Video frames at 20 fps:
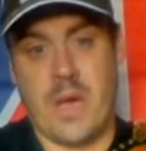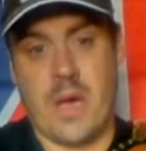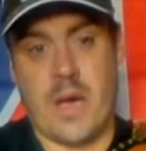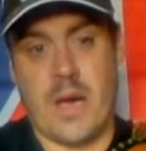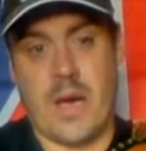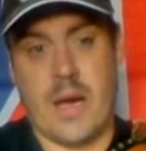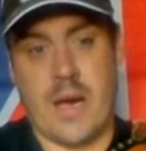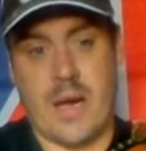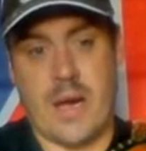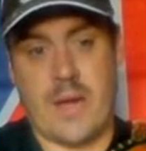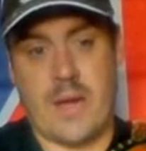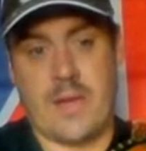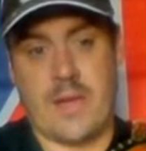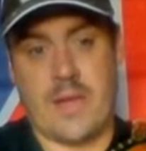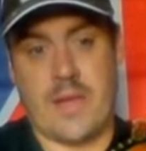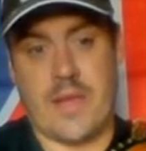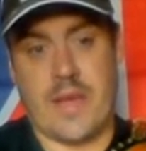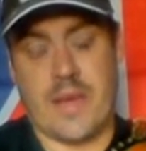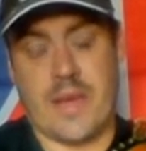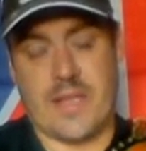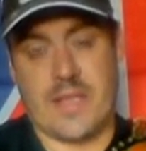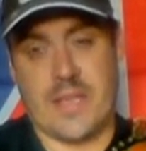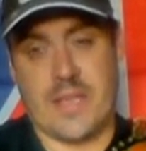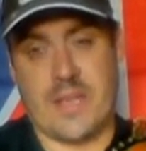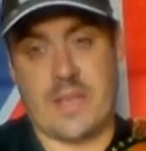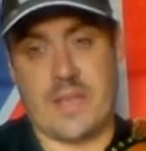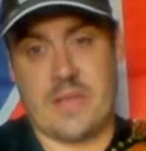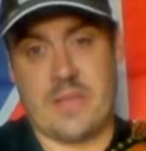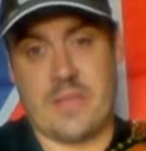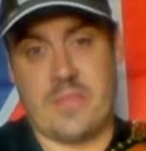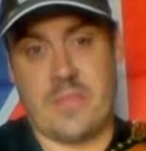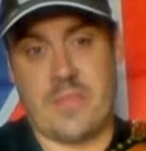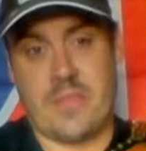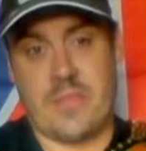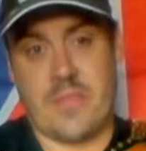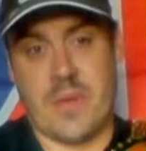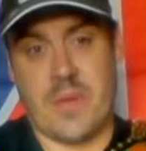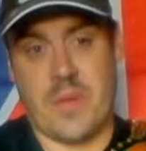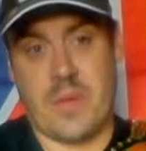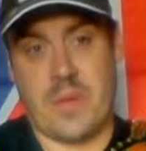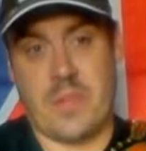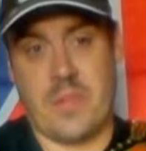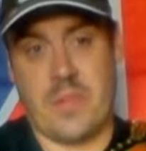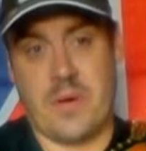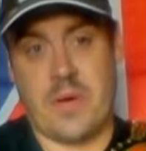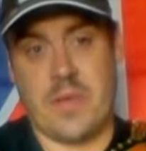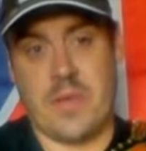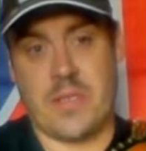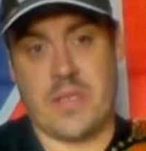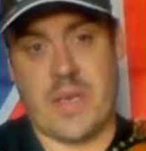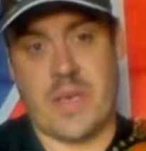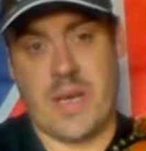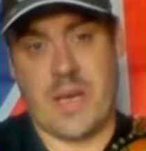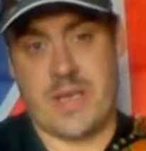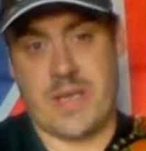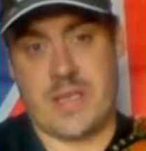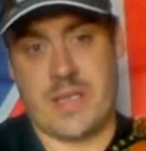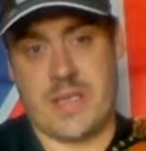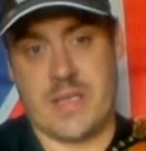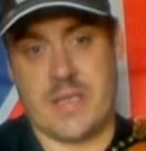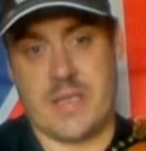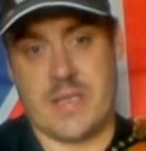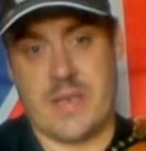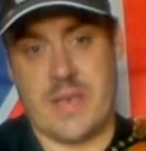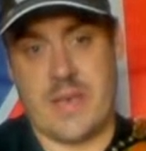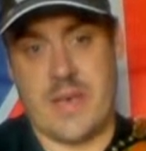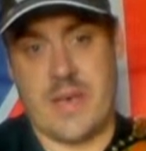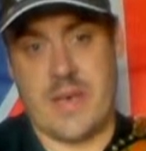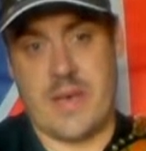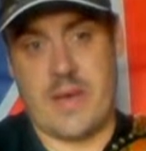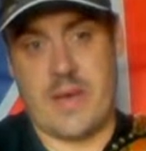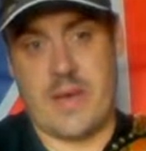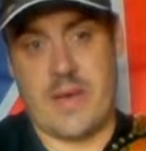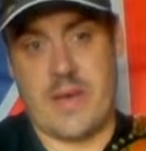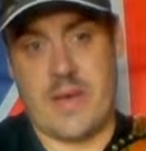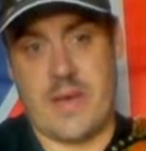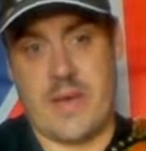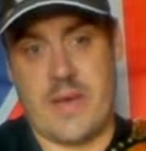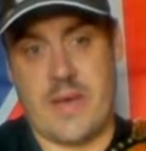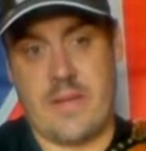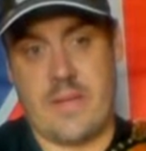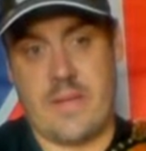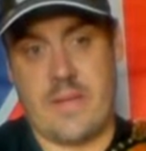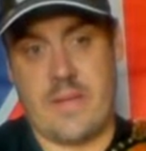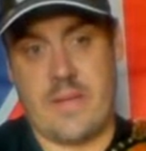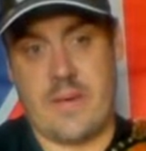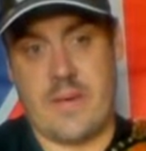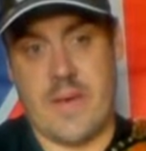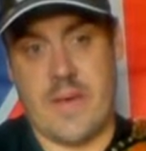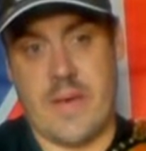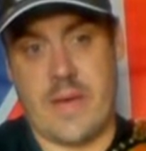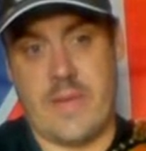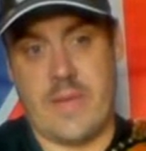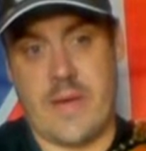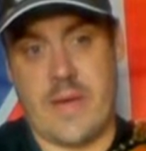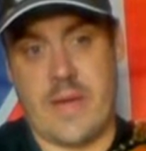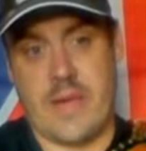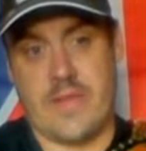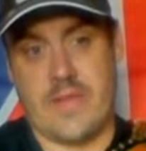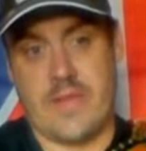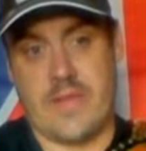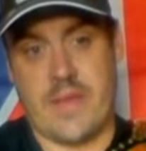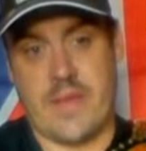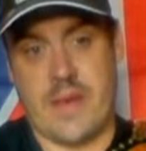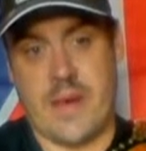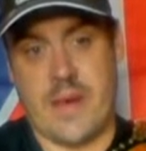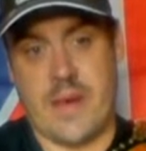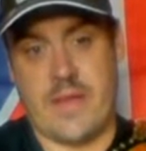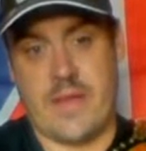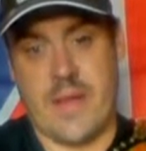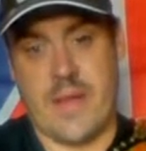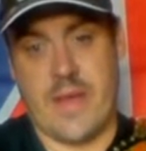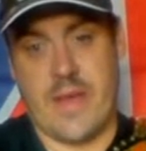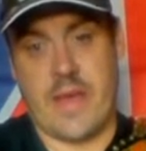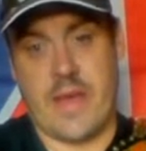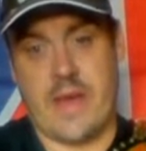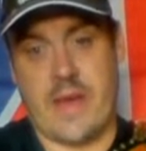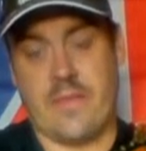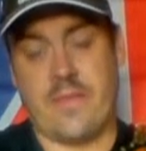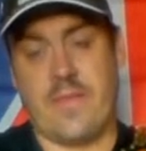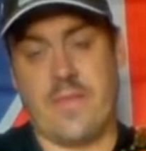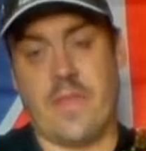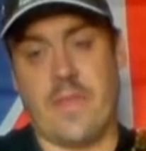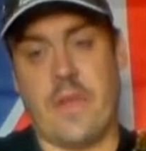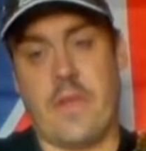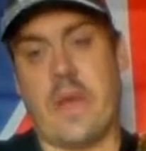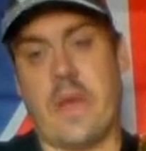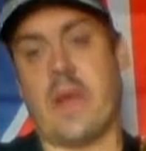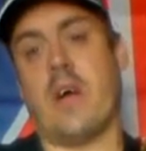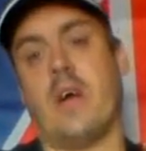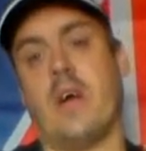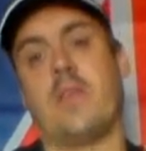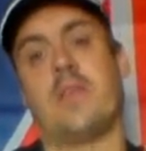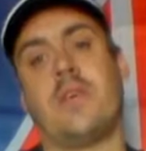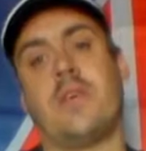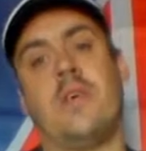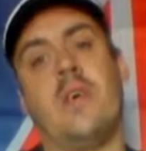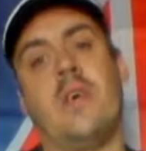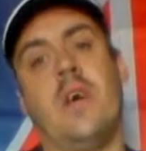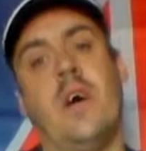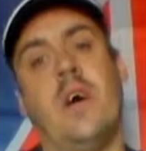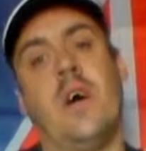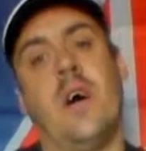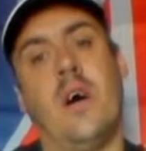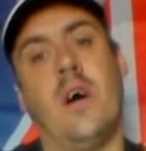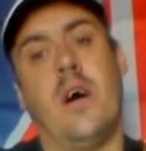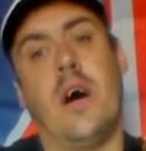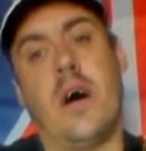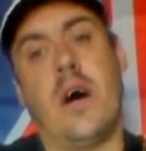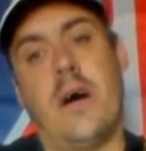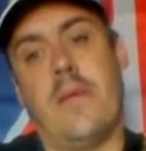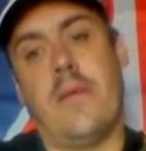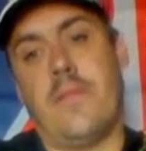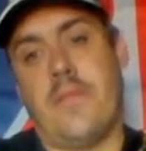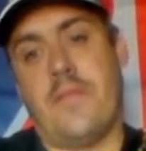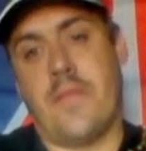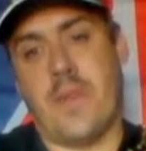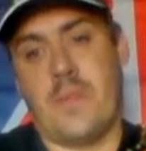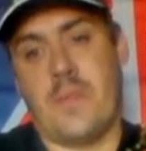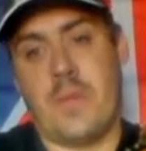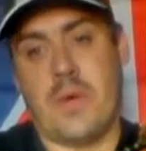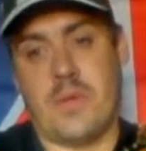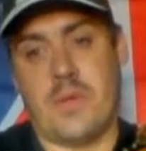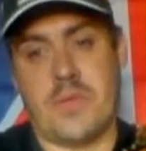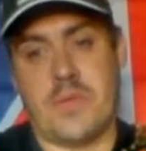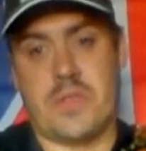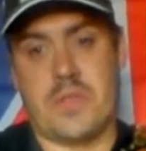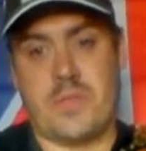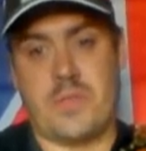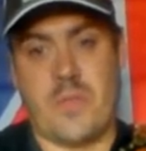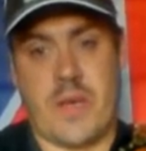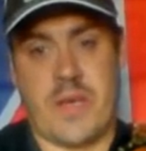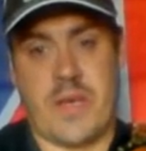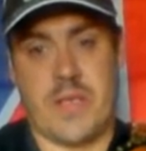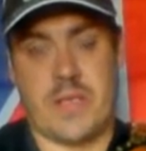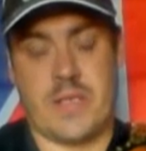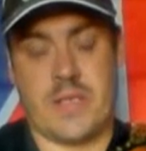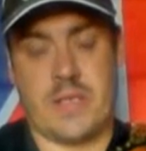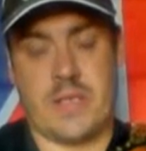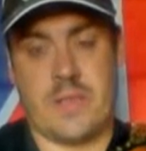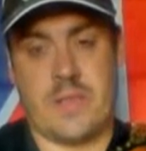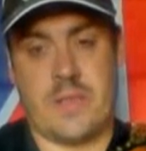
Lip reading: and like I said, the Dudley Boys had 8 reigns, and they have the record for the most reigns